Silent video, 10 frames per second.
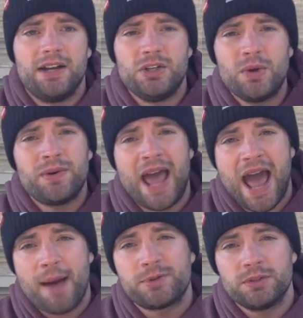You don't
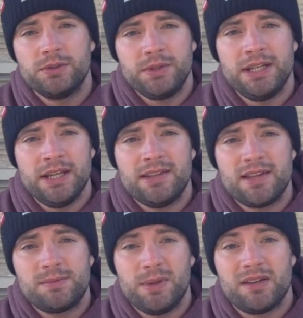absolutely need
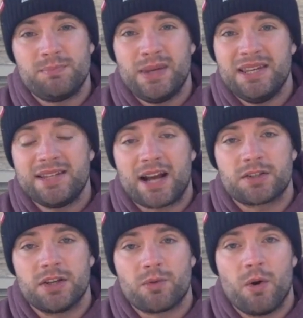this because peas
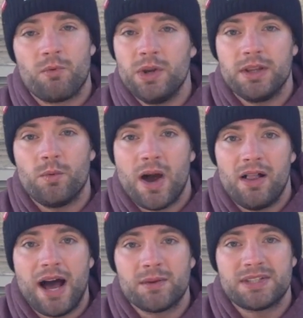actually grow really well
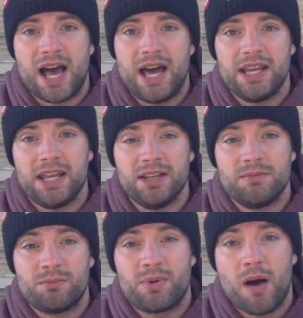outside in
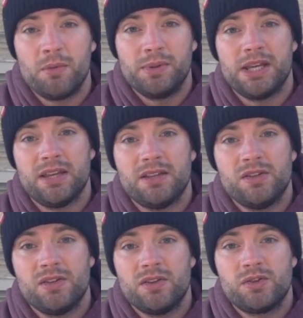probably
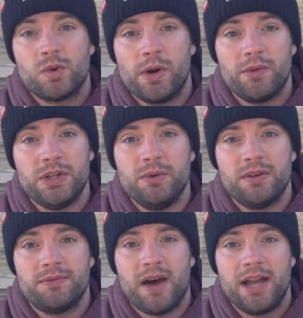soil that you
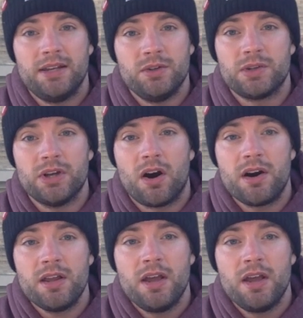can find in your yard.